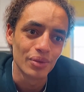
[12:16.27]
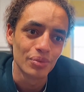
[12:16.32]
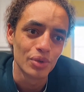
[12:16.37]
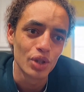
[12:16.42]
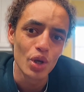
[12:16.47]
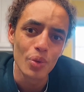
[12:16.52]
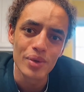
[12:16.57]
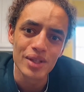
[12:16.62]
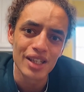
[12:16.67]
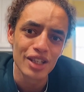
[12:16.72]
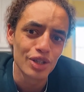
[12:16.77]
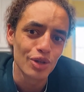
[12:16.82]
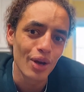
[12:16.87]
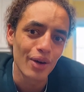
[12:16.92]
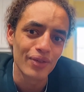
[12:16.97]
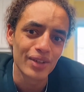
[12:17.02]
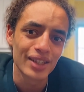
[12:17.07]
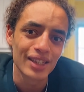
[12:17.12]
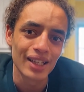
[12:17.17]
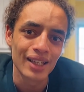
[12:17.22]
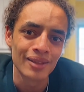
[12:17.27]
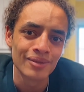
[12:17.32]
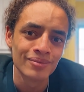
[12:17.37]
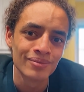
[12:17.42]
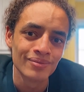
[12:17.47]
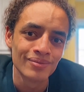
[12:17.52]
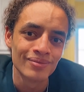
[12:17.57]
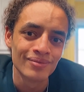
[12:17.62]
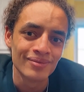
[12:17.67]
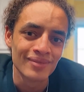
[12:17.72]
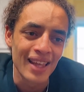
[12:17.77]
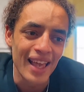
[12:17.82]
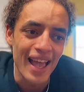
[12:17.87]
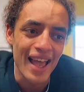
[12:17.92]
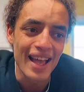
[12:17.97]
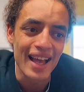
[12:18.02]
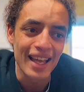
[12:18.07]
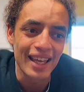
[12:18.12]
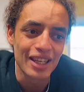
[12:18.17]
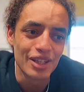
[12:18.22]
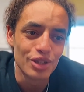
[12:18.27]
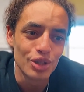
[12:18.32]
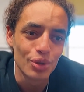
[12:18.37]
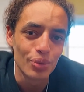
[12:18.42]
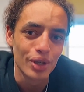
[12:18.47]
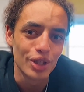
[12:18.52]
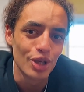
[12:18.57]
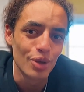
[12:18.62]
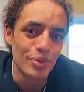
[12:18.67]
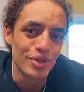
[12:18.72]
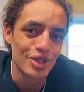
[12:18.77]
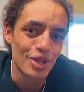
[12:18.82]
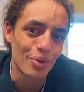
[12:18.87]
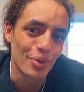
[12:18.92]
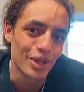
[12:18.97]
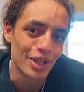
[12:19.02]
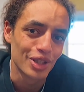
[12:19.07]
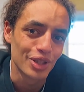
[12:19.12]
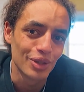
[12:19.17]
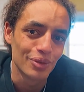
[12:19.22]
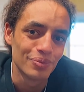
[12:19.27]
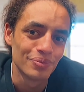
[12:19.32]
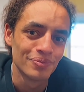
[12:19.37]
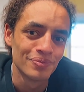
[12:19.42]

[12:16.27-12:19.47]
Humans can do everything. AI can do what humans don't want to do.